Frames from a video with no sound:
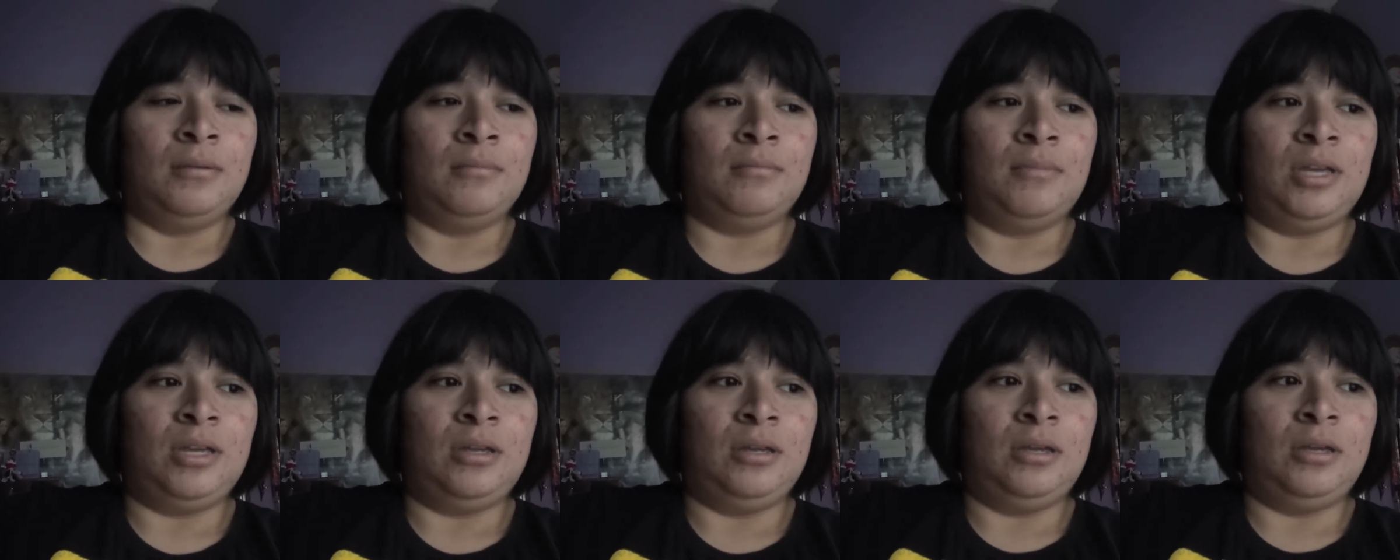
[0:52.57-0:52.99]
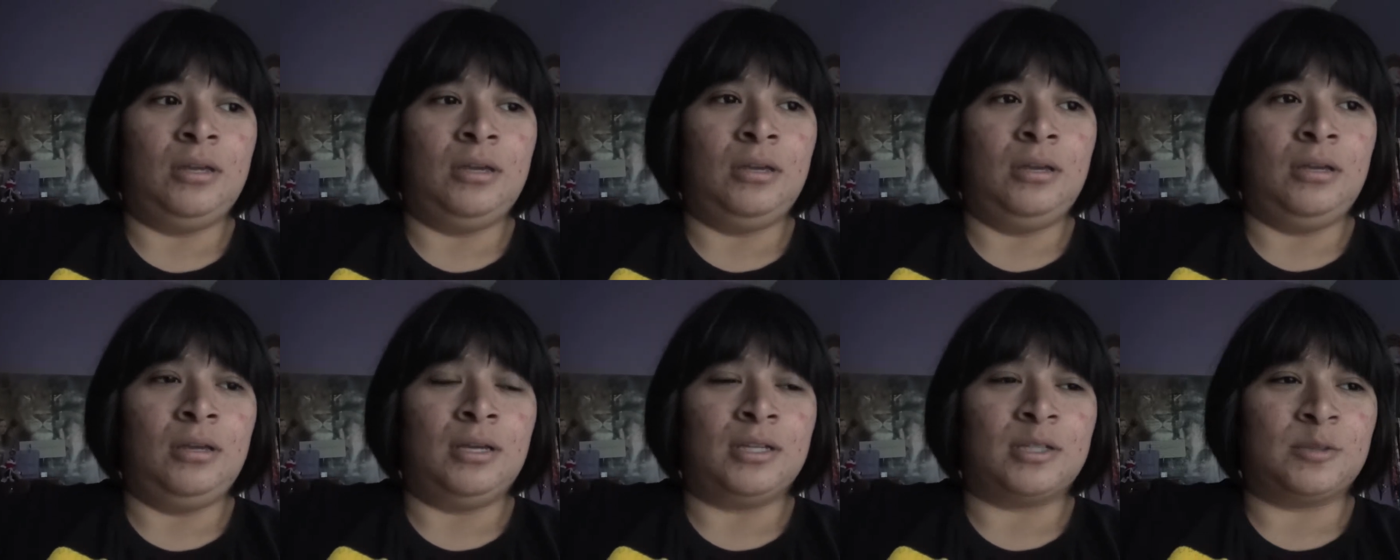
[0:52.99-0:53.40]

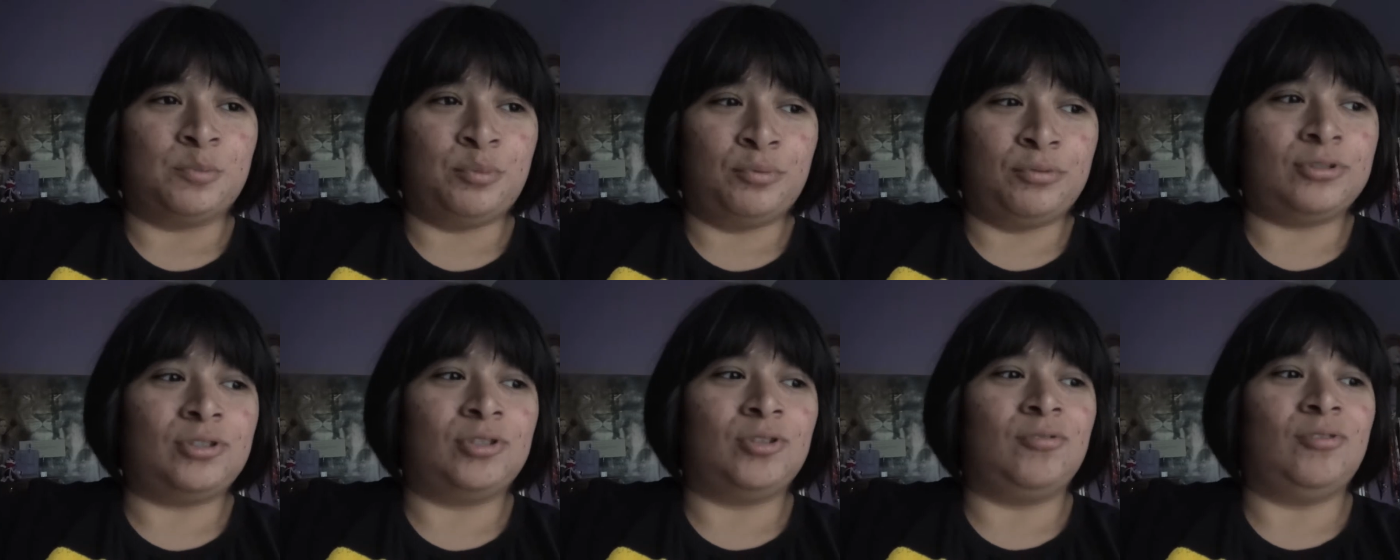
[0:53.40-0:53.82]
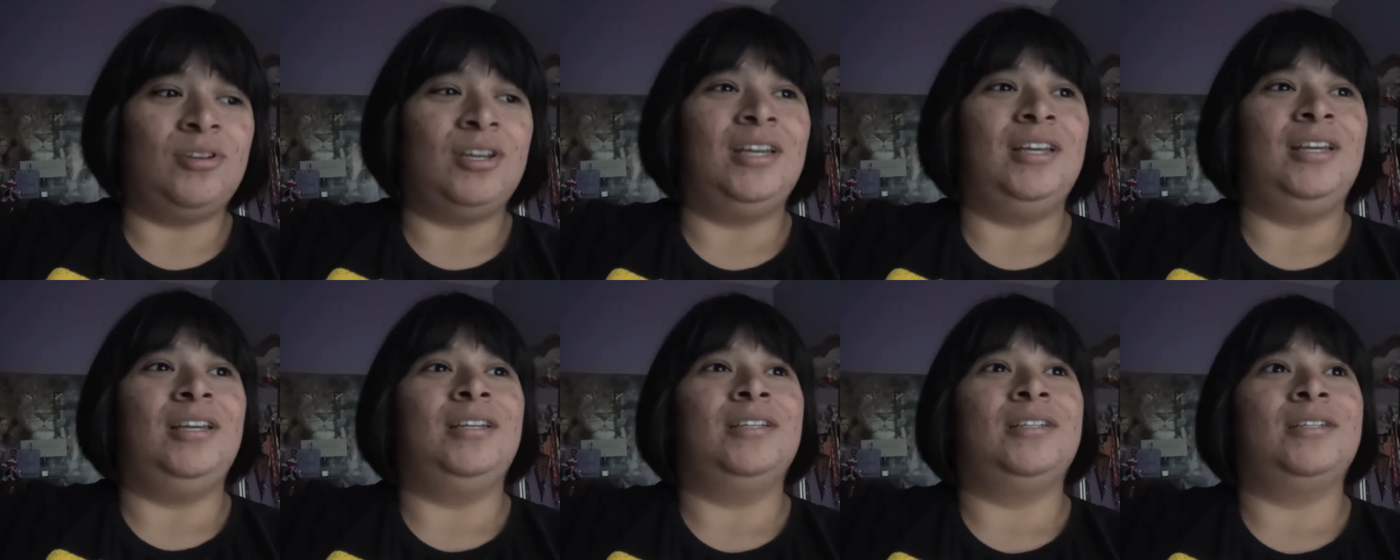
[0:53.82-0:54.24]
Mi esposo
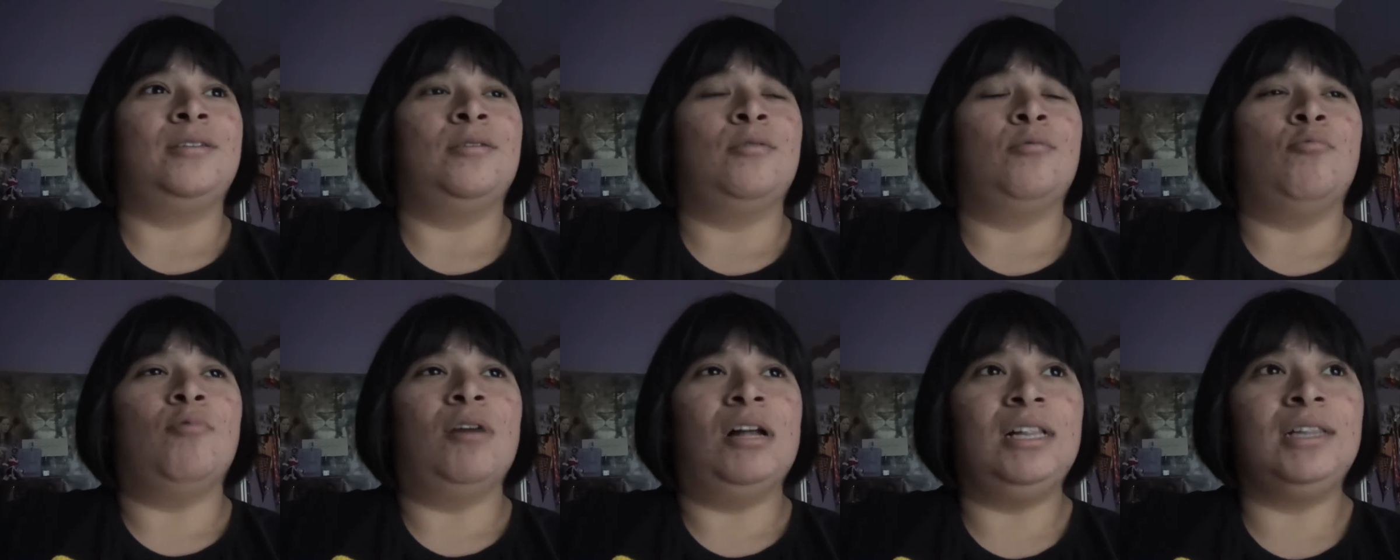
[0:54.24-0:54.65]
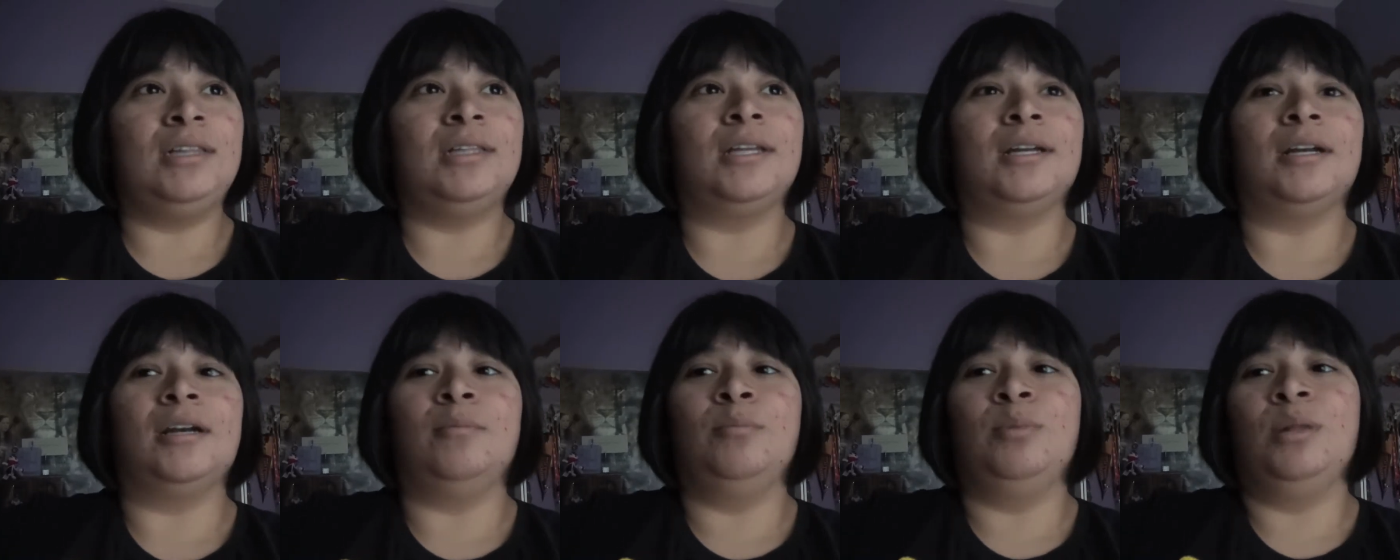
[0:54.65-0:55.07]
es
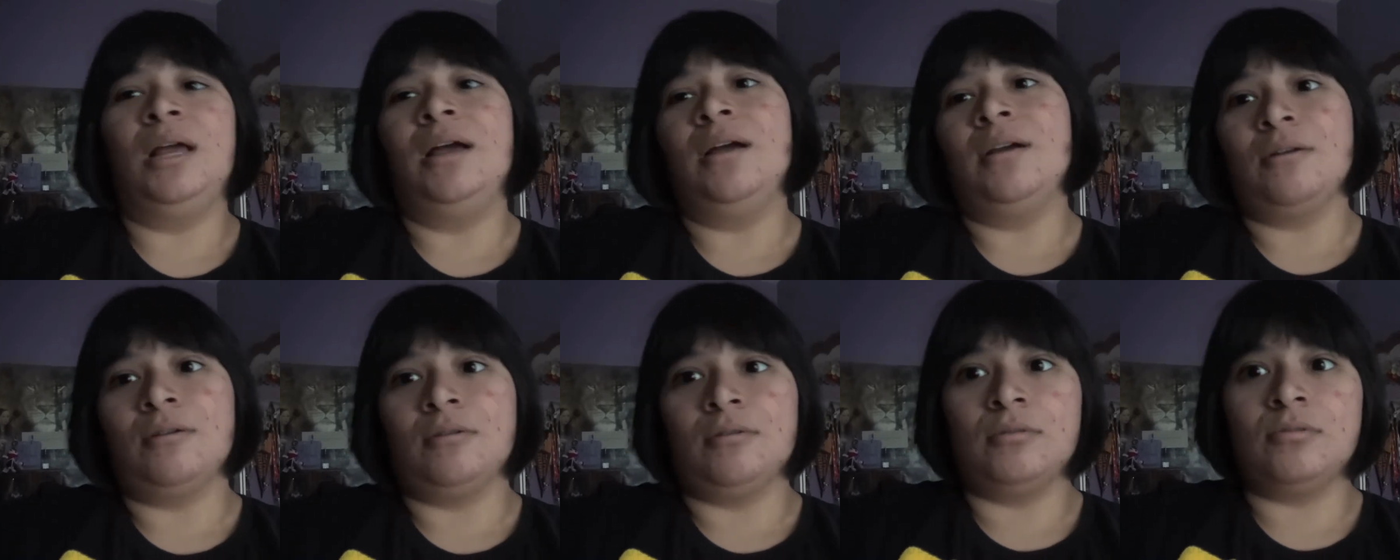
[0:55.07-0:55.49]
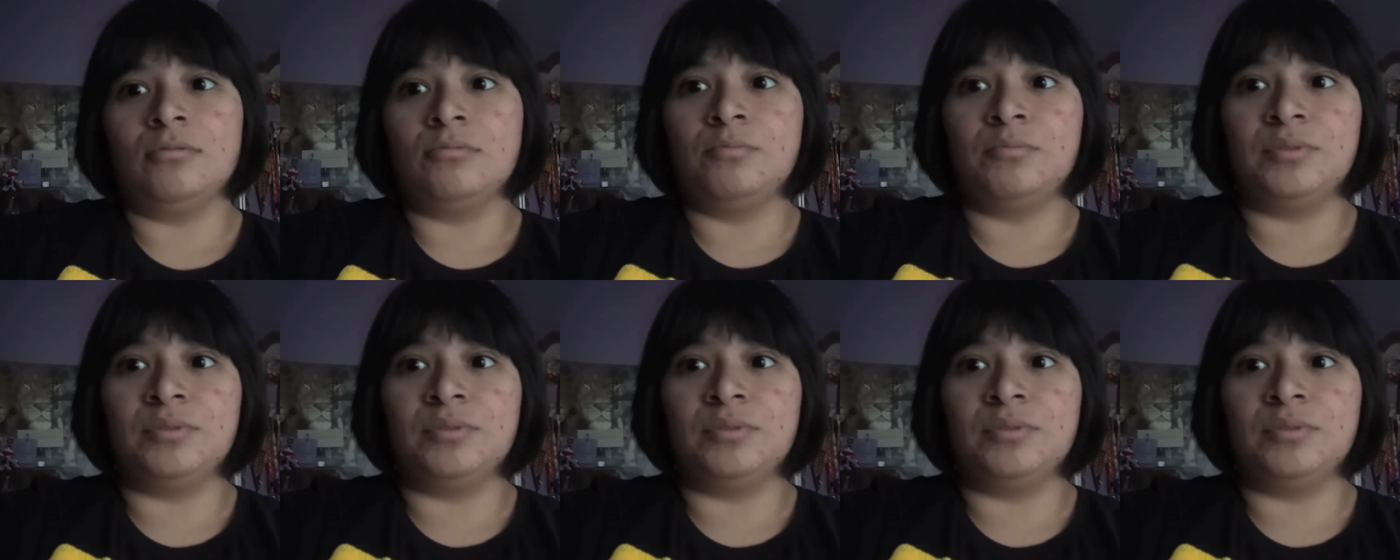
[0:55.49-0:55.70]
Walter Blanco.